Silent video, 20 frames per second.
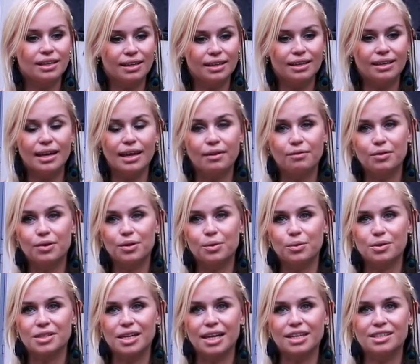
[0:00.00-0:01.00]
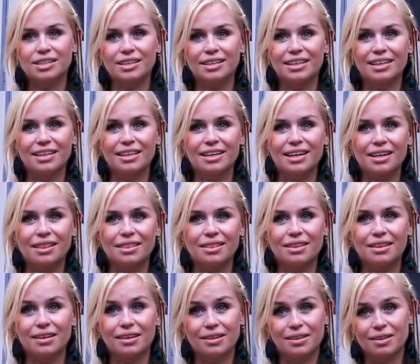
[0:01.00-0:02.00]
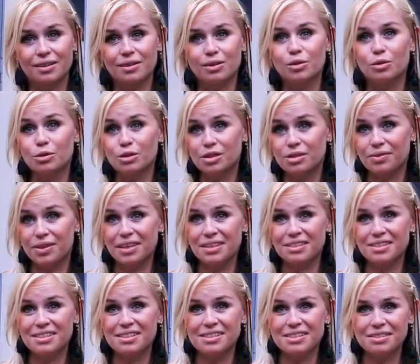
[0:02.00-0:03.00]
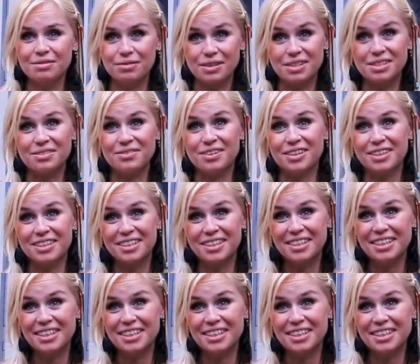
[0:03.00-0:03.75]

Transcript: gig ever was actually at the Hultsfreds Festival.